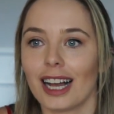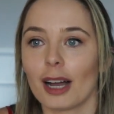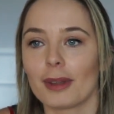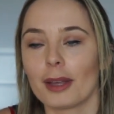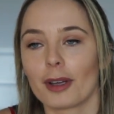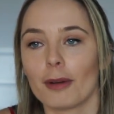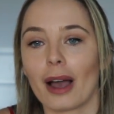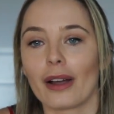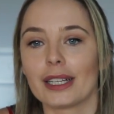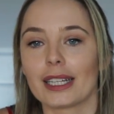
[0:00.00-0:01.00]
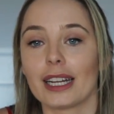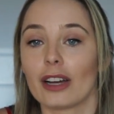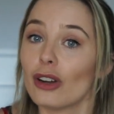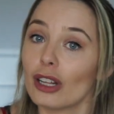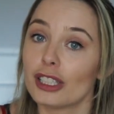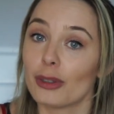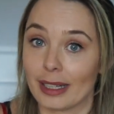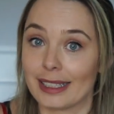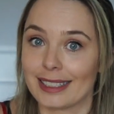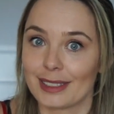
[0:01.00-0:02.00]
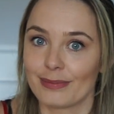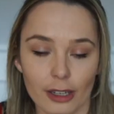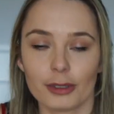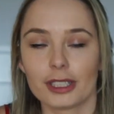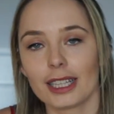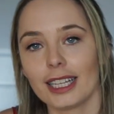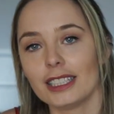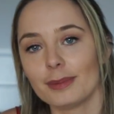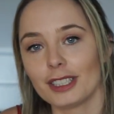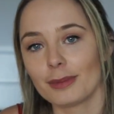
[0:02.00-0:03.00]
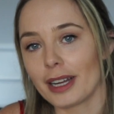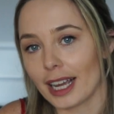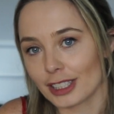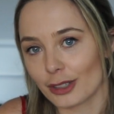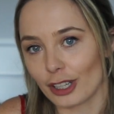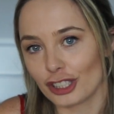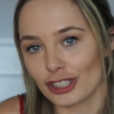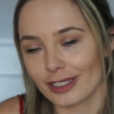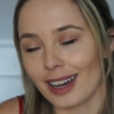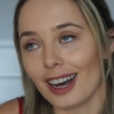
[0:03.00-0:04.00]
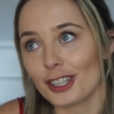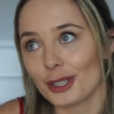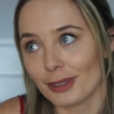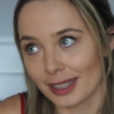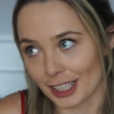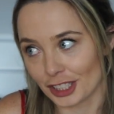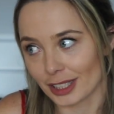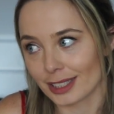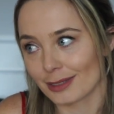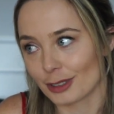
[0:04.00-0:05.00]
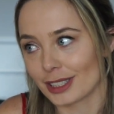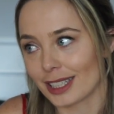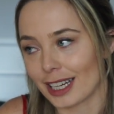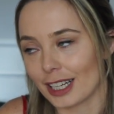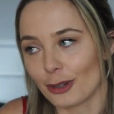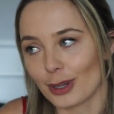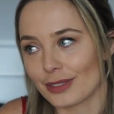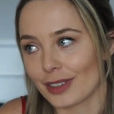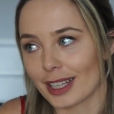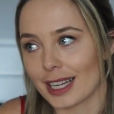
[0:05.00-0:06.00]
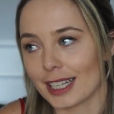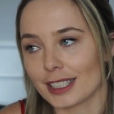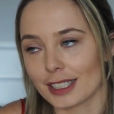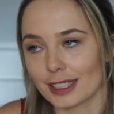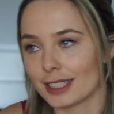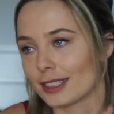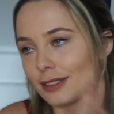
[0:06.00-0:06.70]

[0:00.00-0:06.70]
And then we got married in our early 20s, which leads me to my next question. Are you religious? Which is like, I always feel the need to